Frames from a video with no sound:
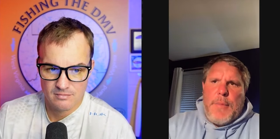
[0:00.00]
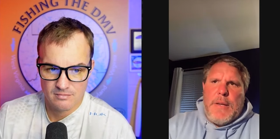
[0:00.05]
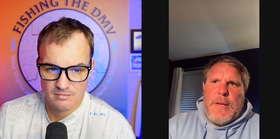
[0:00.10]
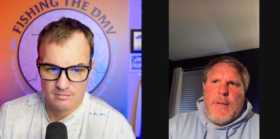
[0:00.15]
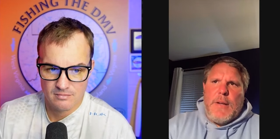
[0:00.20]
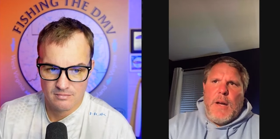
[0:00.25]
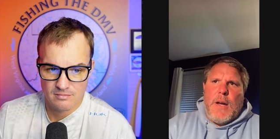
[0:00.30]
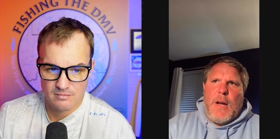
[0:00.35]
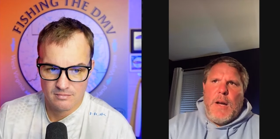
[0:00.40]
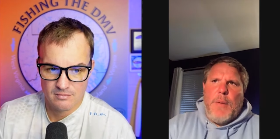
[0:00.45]

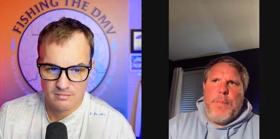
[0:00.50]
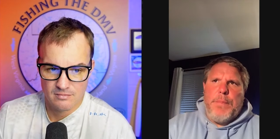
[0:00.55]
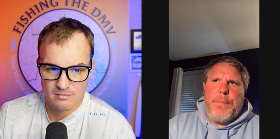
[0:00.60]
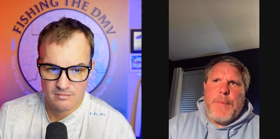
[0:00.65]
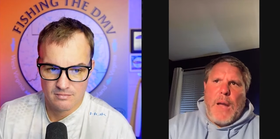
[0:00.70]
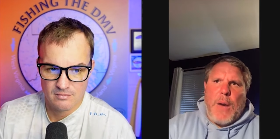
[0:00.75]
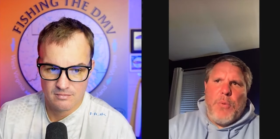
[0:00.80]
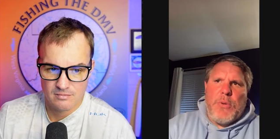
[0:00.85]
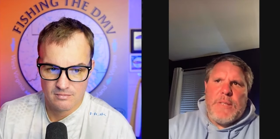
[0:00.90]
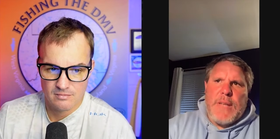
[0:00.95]
Speaker 1: Yeah. I mean,
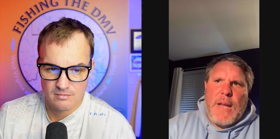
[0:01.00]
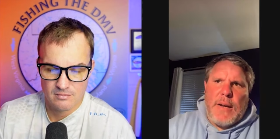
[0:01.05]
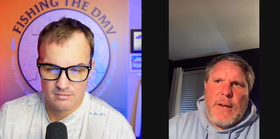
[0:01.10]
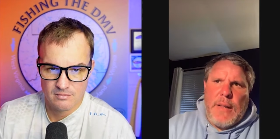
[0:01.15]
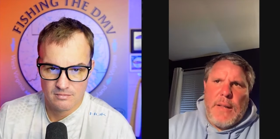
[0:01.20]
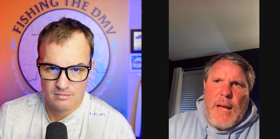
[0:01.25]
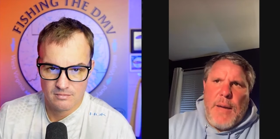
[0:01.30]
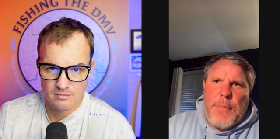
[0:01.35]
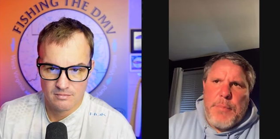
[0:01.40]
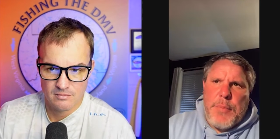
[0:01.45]

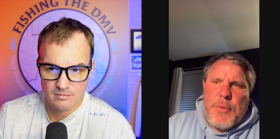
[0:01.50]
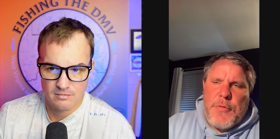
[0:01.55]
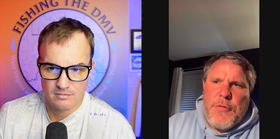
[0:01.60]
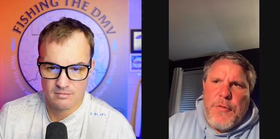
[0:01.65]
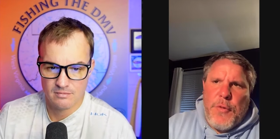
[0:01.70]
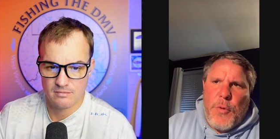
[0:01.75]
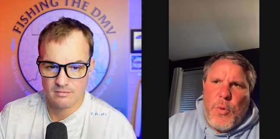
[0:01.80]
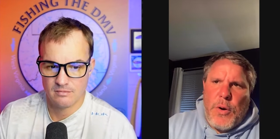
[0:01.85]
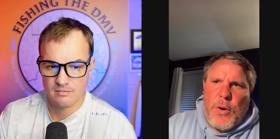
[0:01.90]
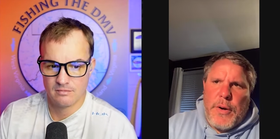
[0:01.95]
I was out a
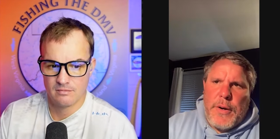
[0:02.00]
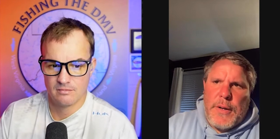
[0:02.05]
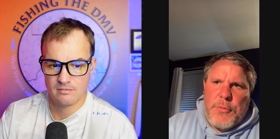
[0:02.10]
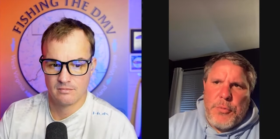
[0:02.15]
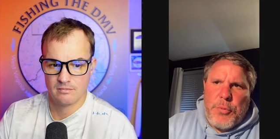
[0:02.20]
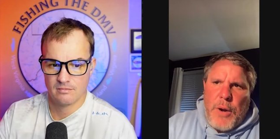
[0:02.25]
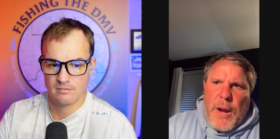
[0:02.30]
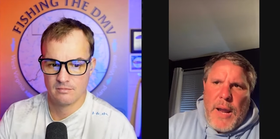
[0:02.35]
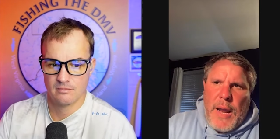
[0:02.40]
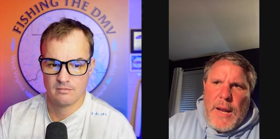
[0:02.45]
lot
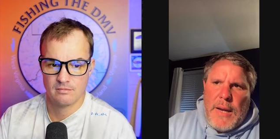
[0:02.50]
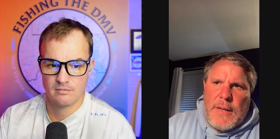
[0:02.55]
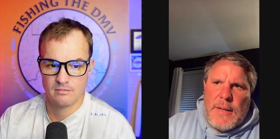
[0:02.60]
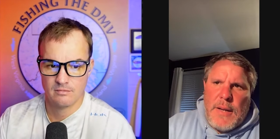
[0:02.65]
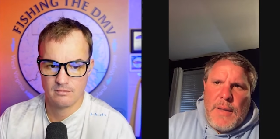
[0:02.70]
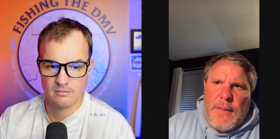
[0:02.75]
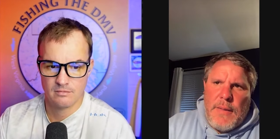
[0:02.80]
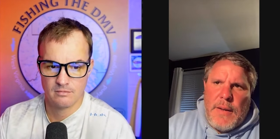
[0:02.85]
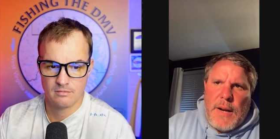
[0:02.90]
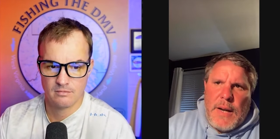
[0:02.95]
before it
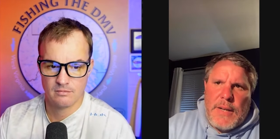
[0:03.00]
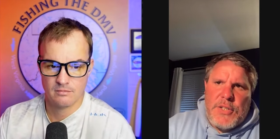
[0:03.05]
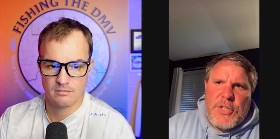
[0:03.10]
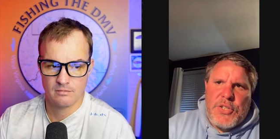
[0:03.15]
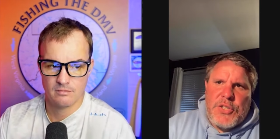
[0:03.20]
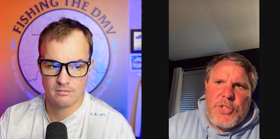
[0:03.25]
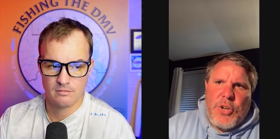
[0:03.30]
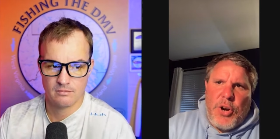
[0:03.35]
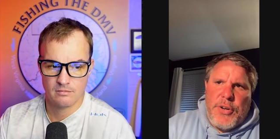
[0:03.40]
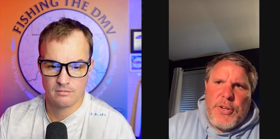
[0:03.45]
rained,
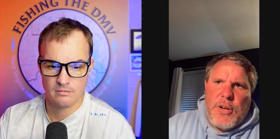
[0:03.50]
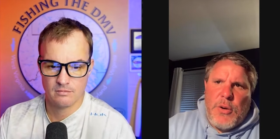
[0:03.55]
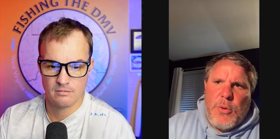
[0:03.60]
and then I